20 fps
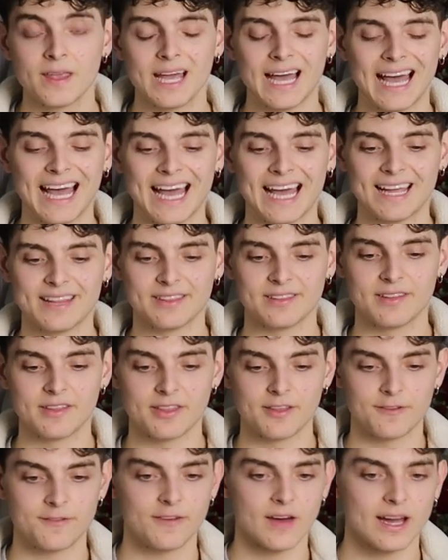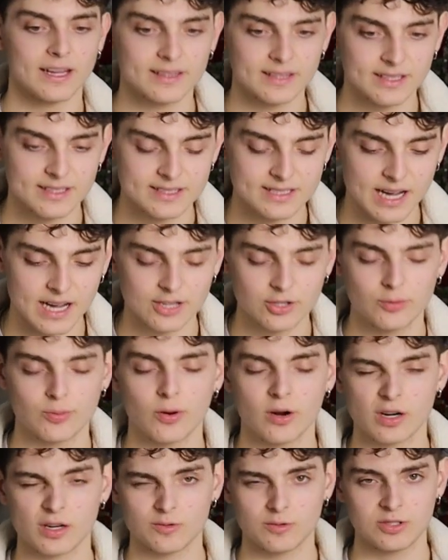And the fact is, I do
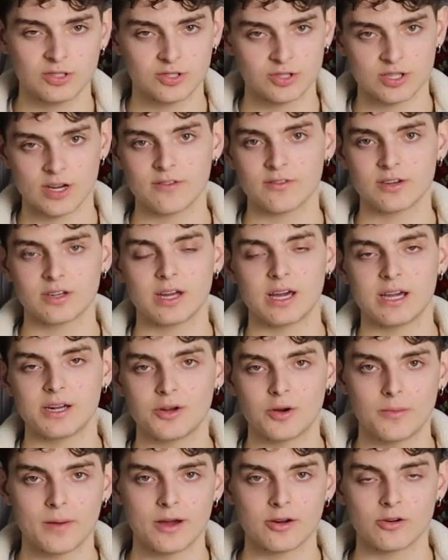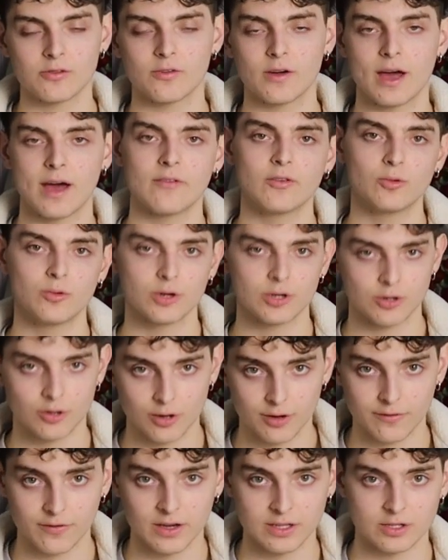product research every day, no matter if I have a winner
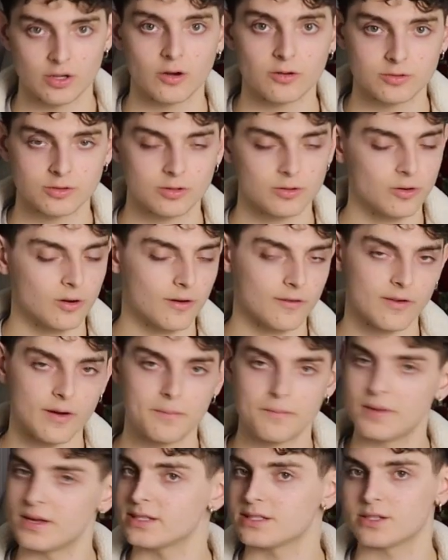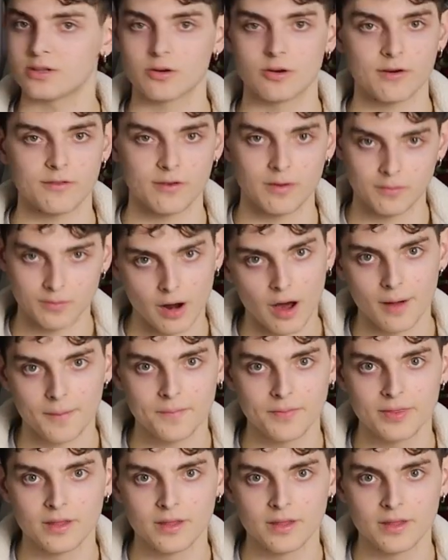or if I don't, or if I'm busy or if I'm not.